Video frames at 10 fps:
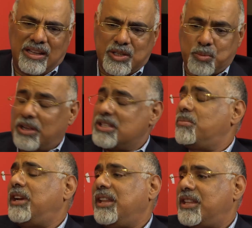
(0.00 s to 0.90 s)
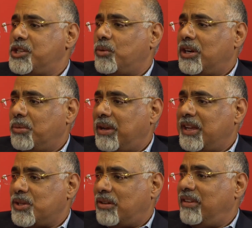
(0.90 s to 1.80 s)
the responsibility that you want to
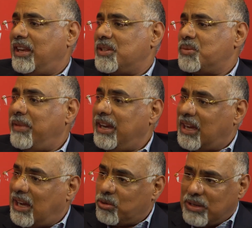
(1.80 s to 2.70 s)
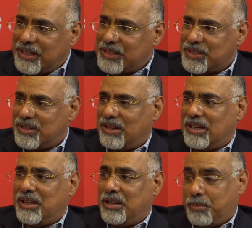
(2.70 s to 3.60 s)
place on various media outlets, you
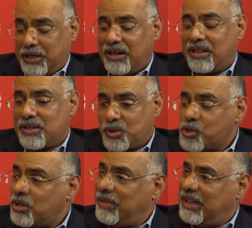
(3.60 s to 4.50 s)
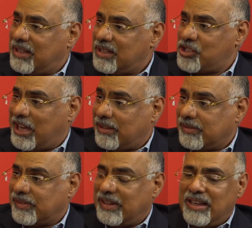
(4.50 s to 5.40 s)
know, particularly the social media
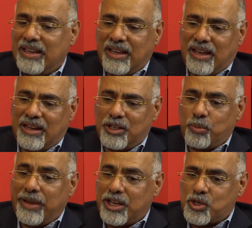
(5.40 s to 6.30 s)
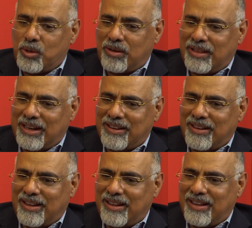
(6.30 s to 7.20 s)
channels, to make sure
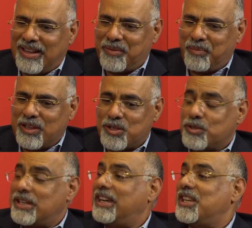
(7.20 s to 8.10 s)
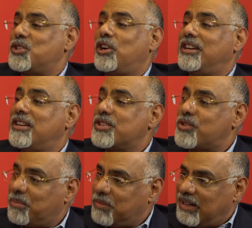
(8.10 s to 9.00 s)
that the society is not
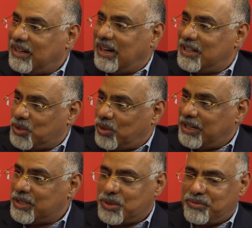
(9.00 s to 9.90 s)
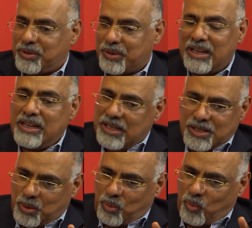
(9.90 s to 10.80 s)
disrupted, and so on and so
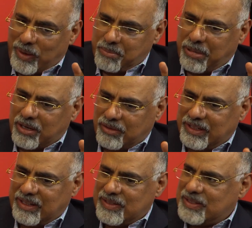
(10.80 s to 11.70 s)
forth. So one part of it